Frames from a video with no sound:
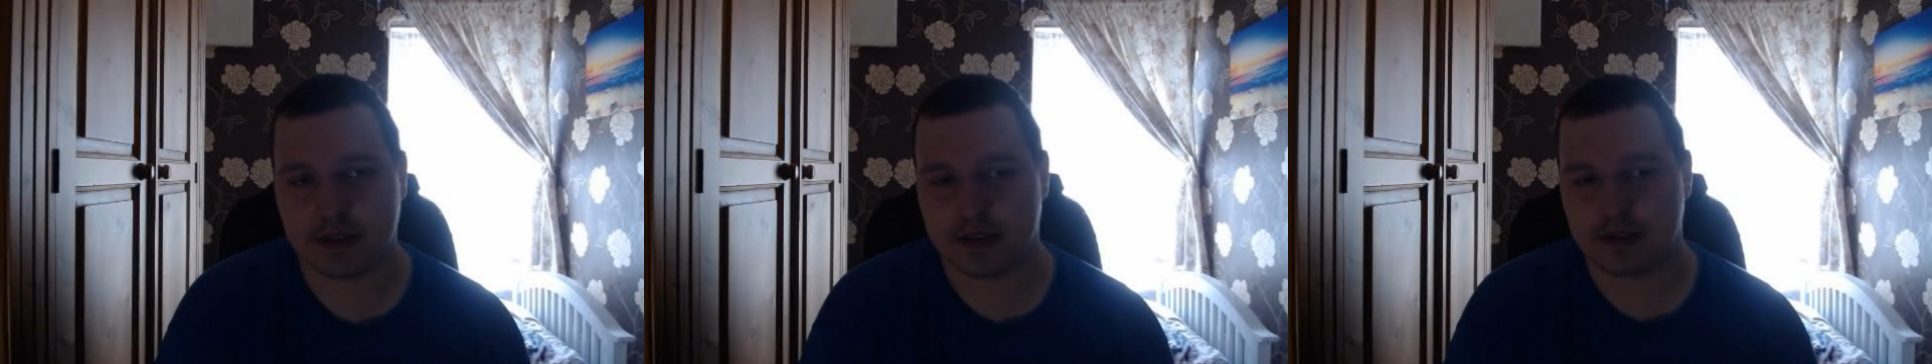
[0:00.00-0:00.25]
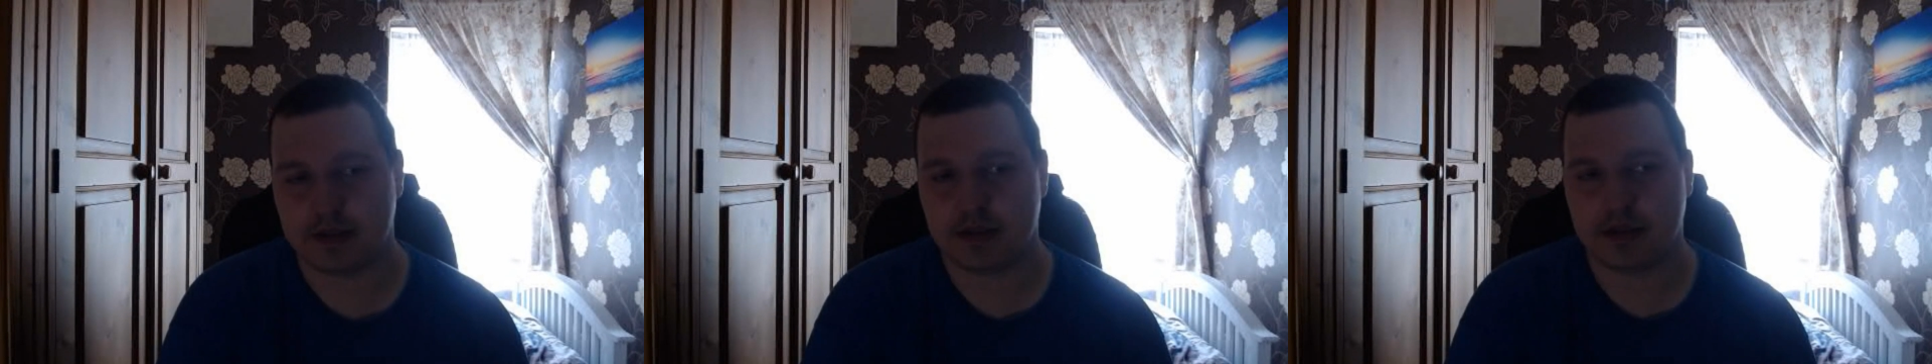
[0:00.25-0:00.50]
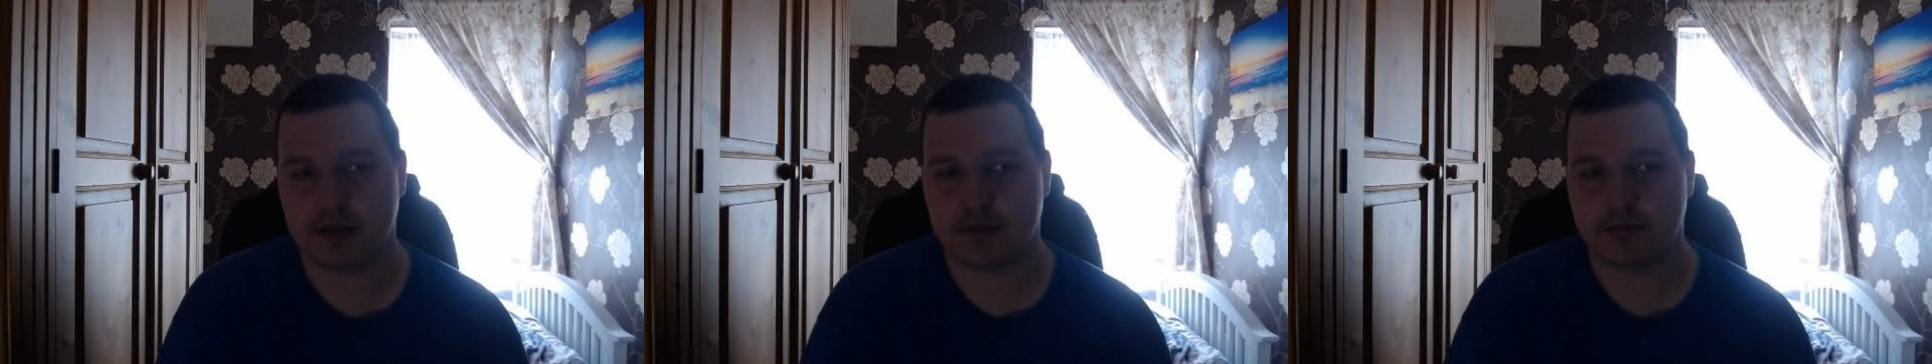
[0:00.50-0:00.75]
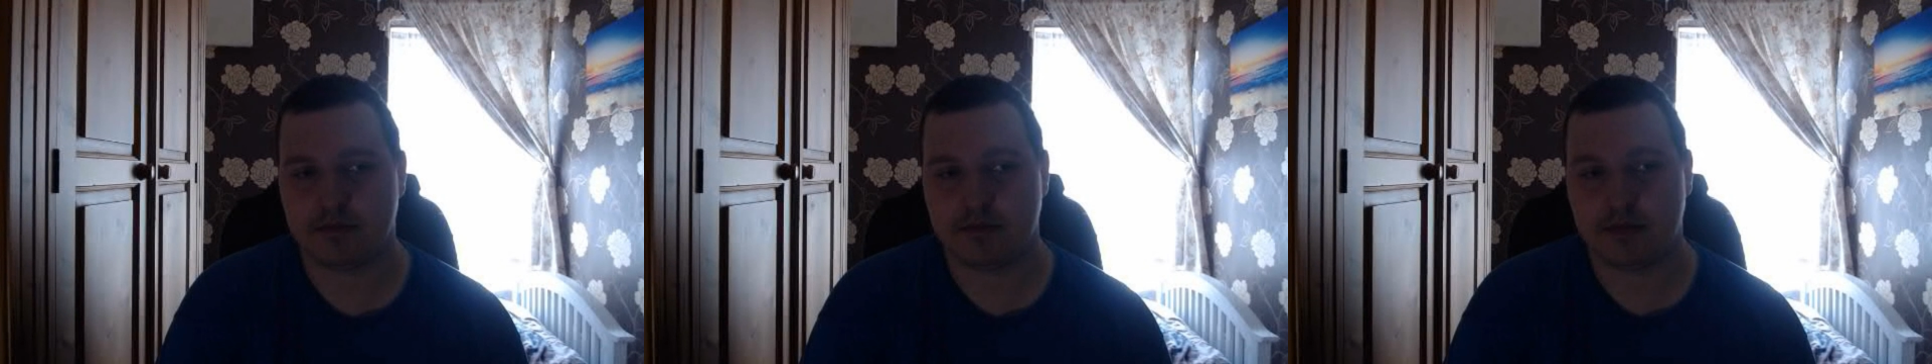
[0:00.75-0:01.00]
And
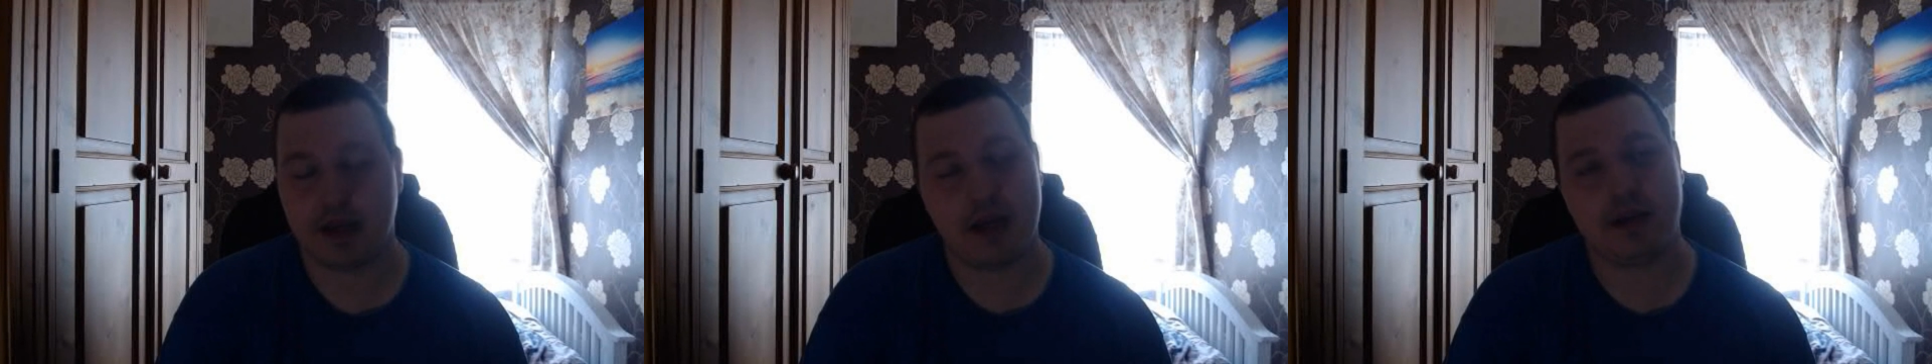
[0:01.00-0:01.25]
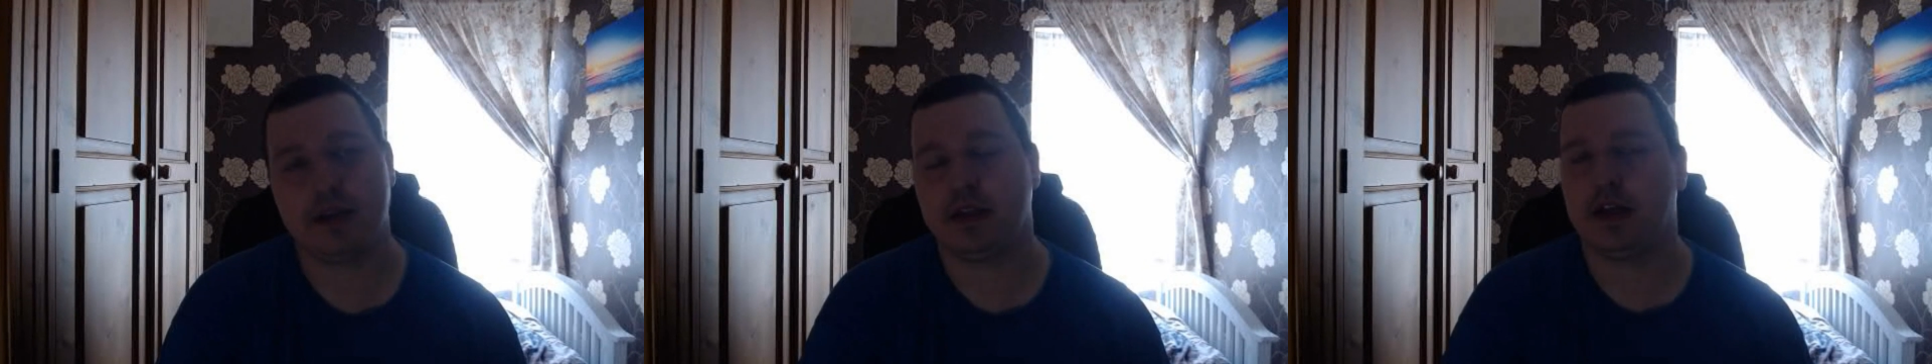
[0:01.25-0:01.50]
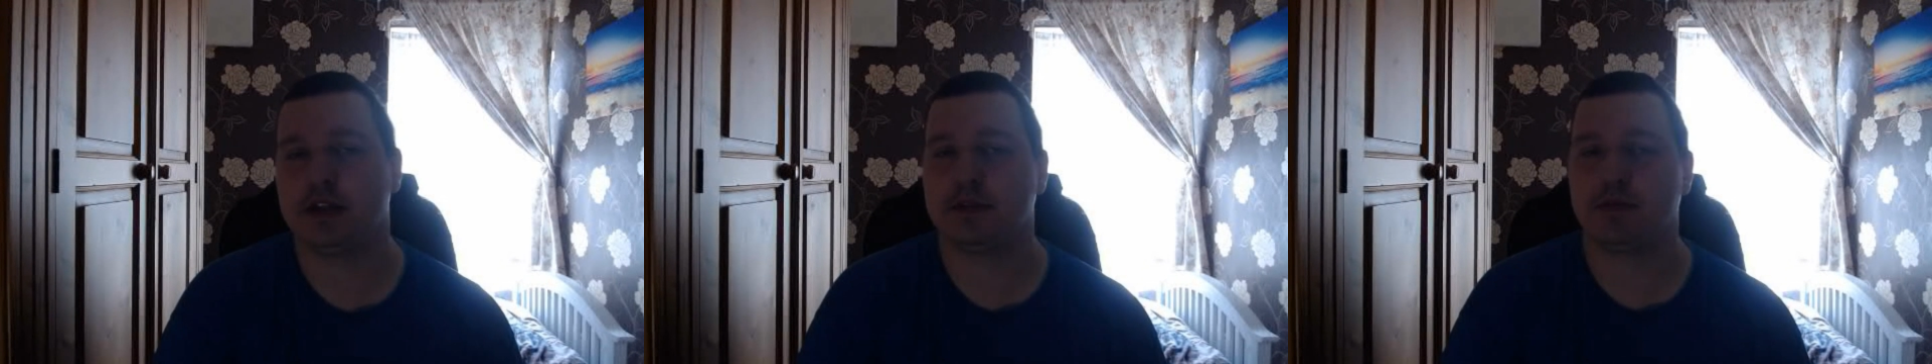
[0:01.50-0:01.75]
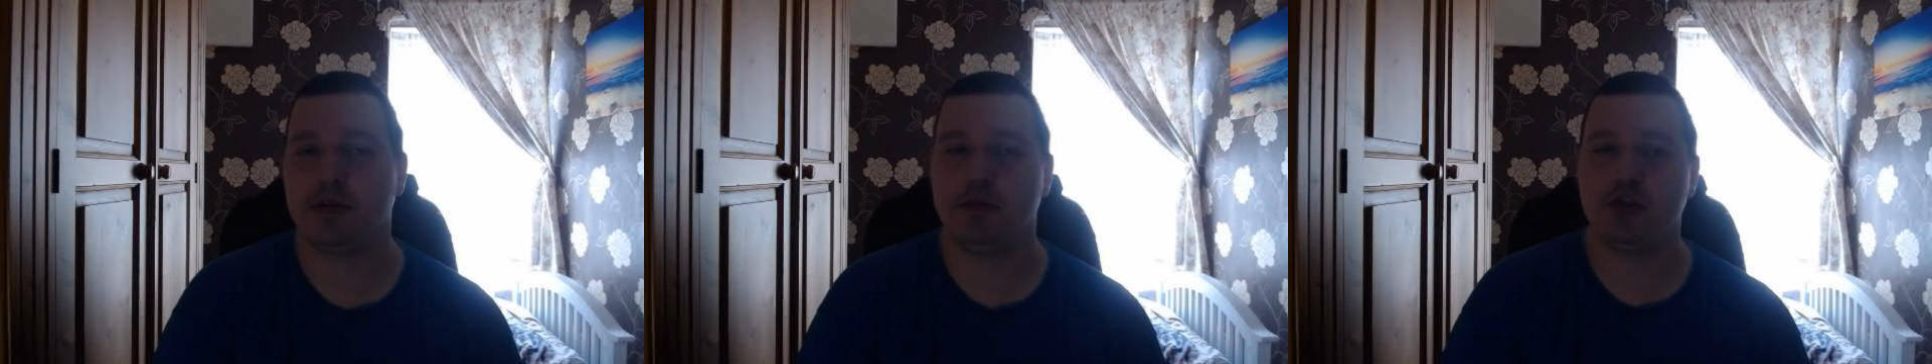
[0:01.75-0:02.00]
uh, yeah,
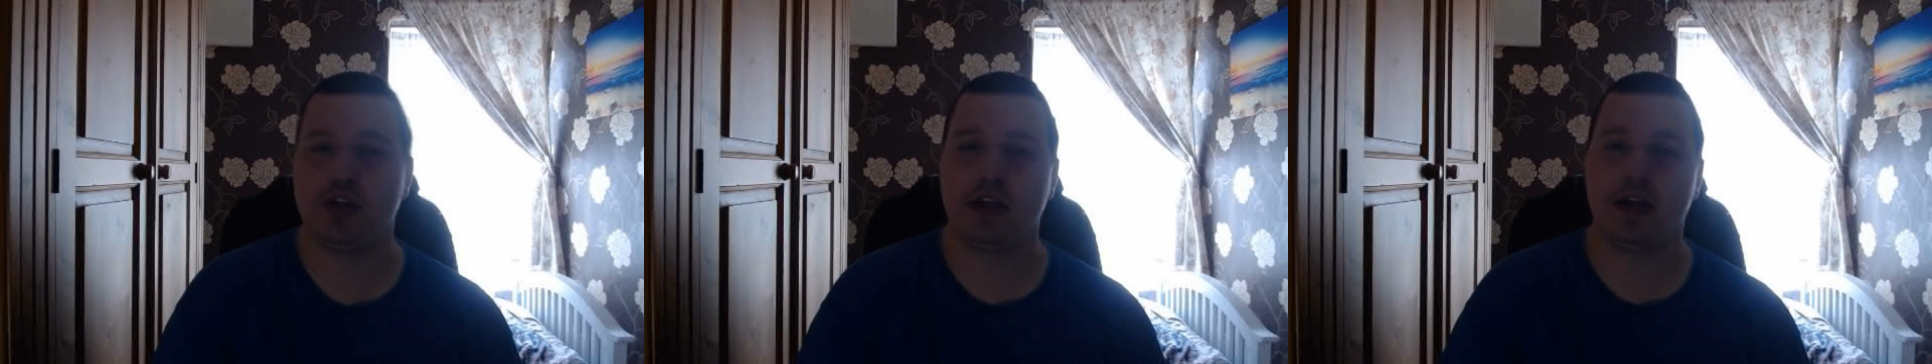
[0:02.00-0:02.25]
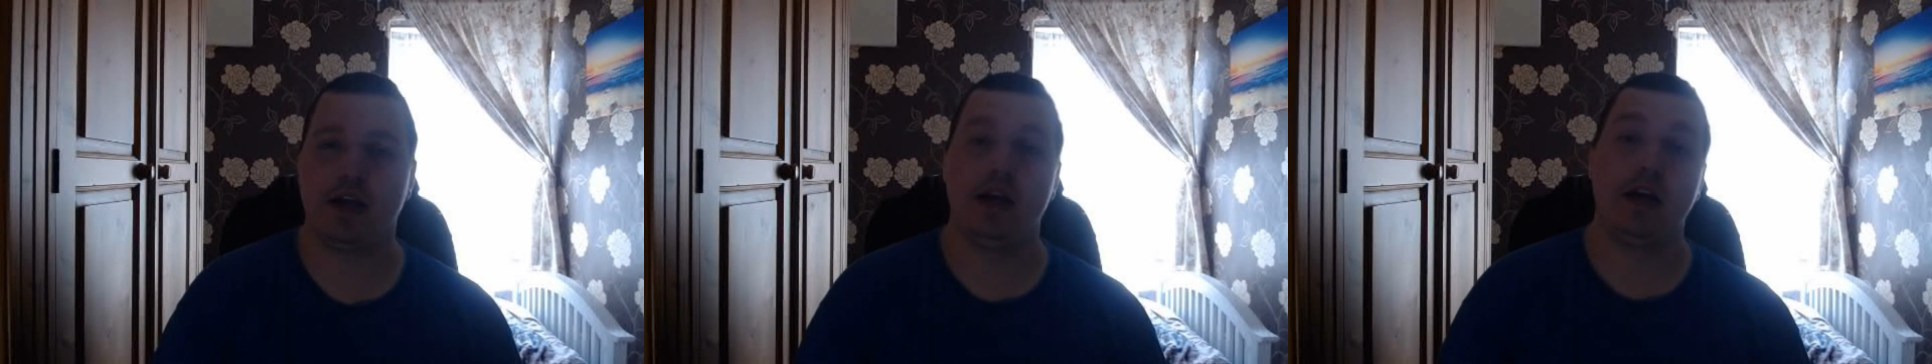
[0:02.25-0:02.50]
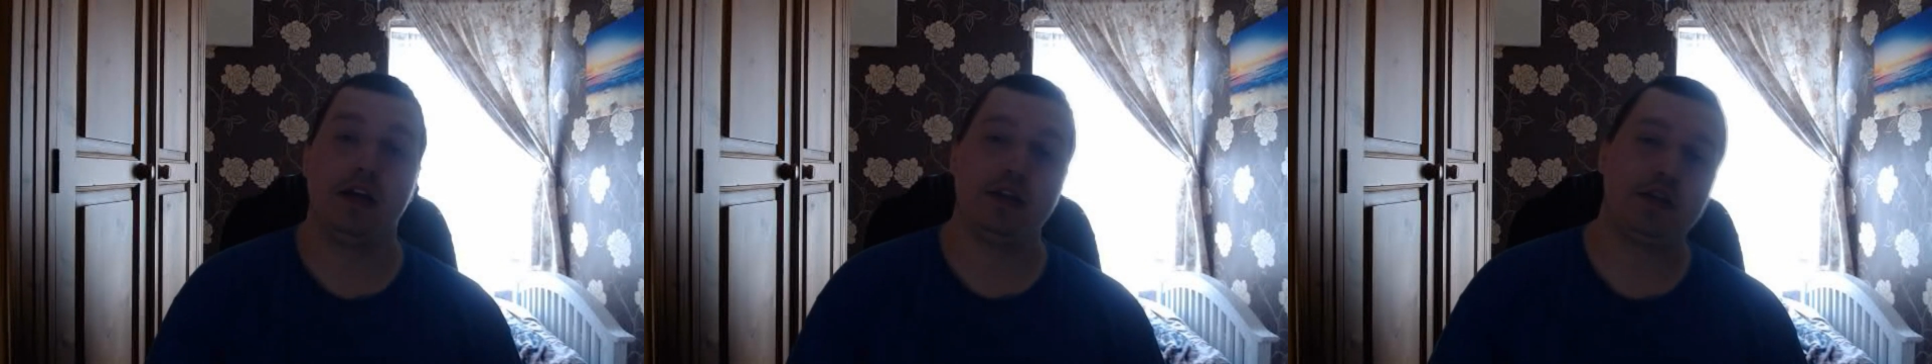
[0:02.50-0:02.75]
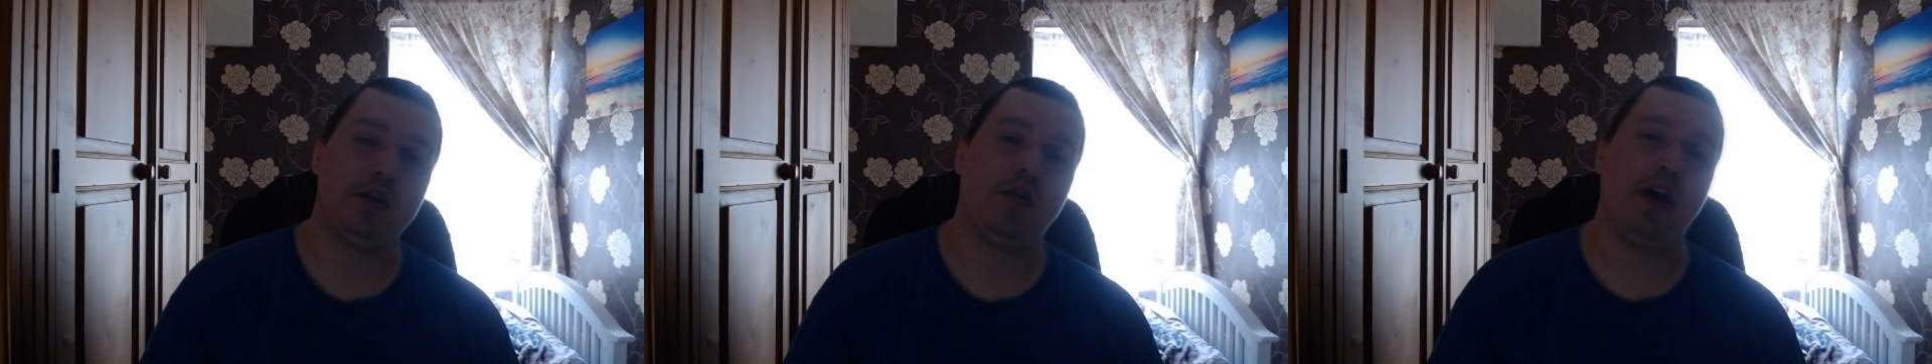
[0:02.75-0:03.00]
that's pretty much it.
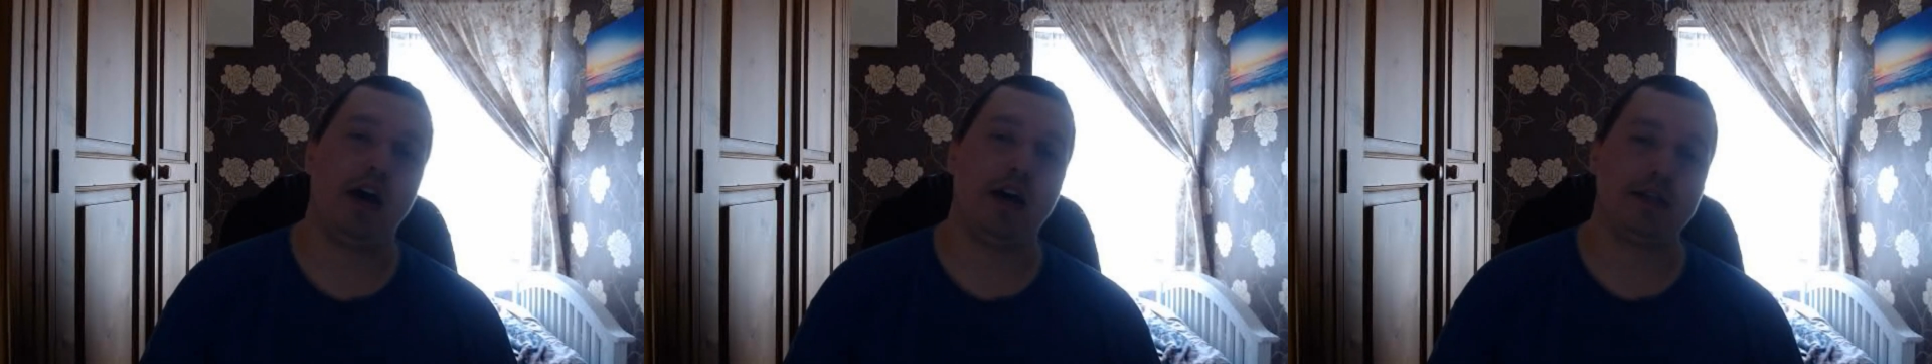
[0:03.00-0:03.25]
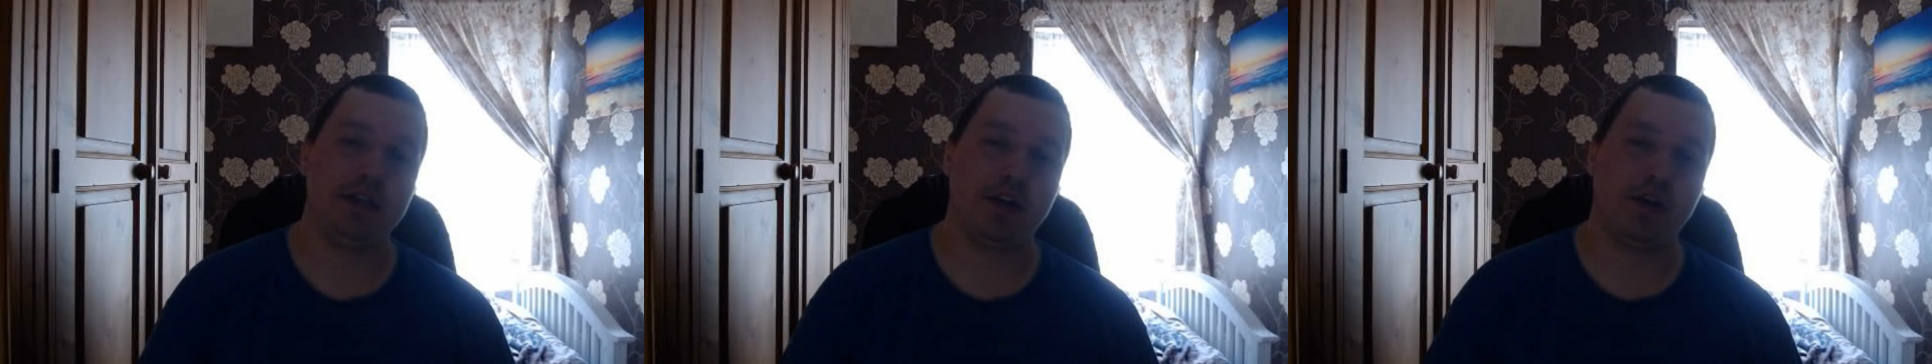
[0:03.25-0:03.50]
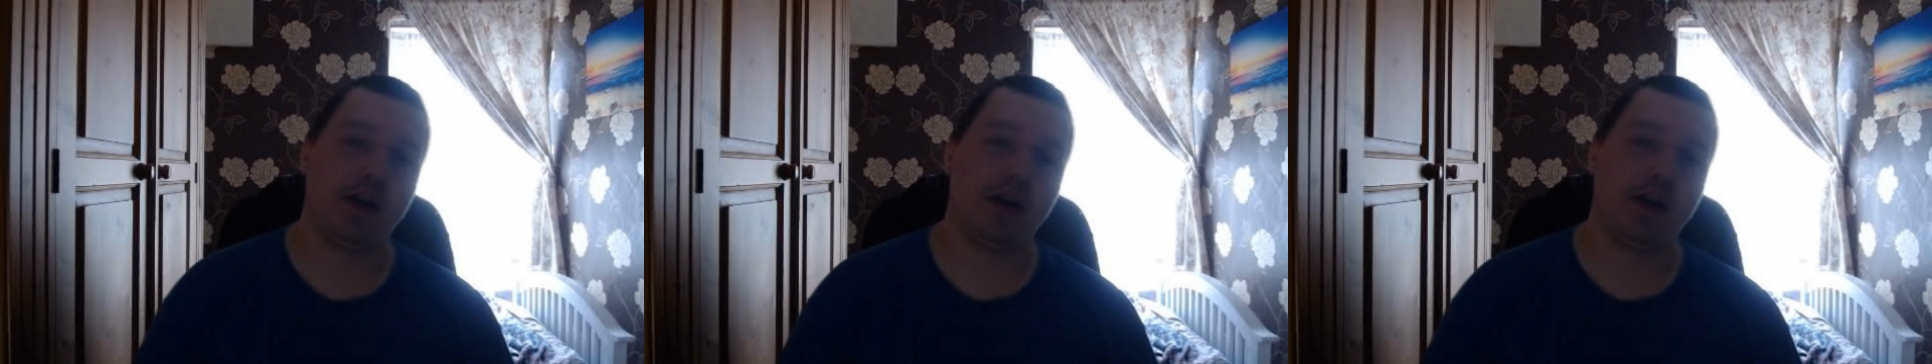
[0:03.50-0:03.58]
So I'll see you